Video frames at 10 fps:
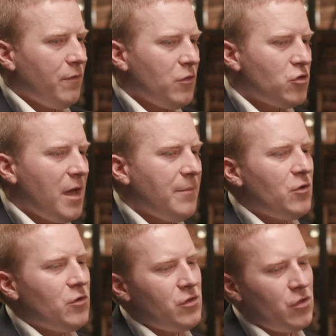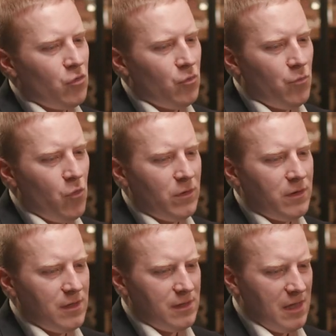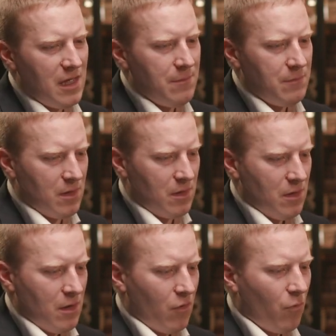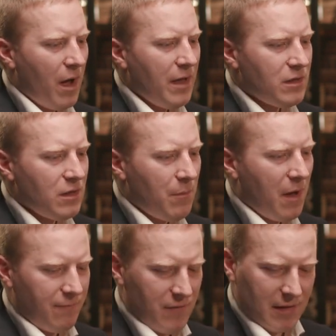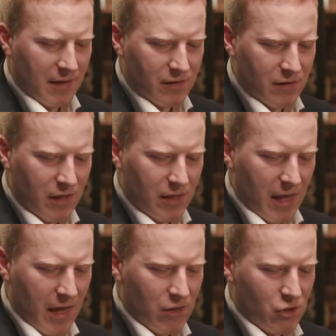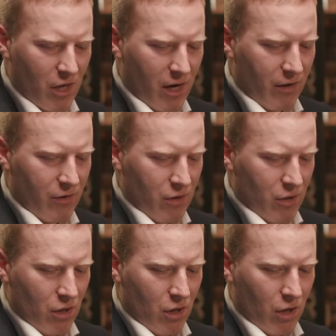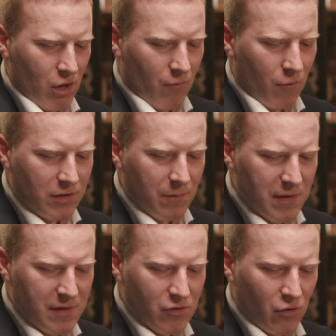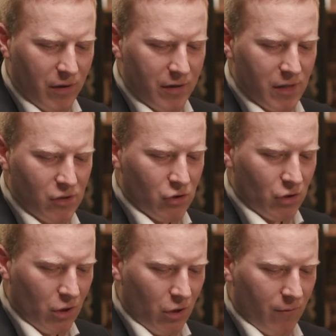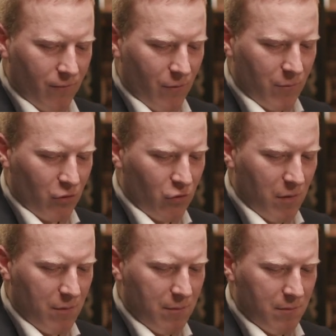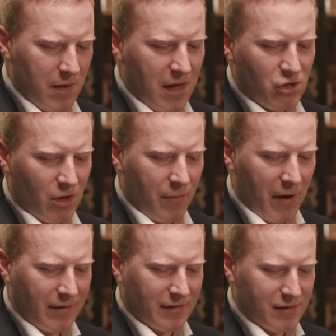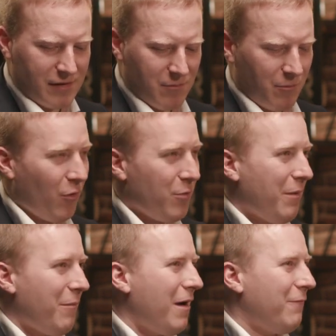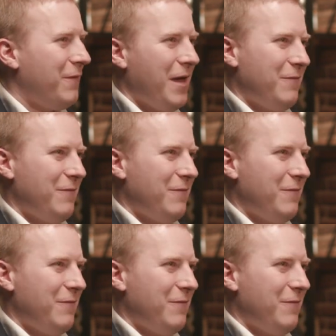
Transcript: the chapters in the book is named Why the Mafia Doesn't Need HR. What can business organizations learn from the human HR practices employed by mafia?